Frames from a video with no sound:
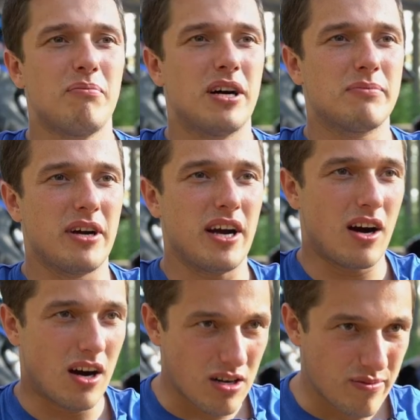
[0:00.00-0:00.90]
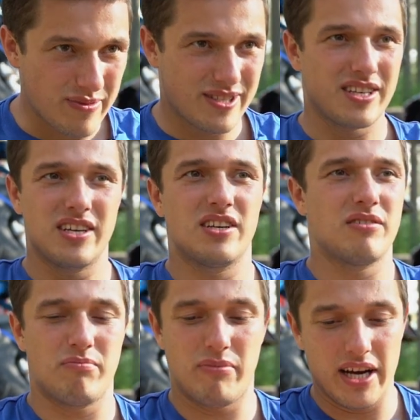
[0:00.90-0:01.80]
but my arms,
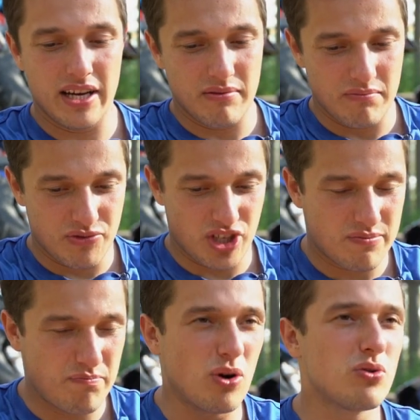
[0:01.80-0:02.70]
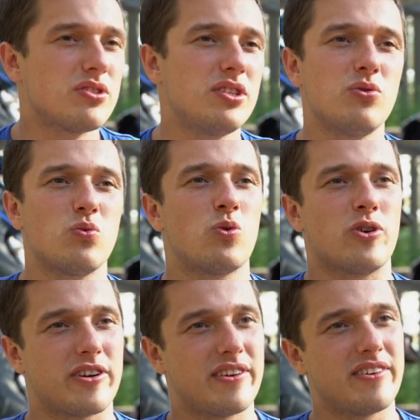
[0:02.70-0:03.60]
my just bones didn't work.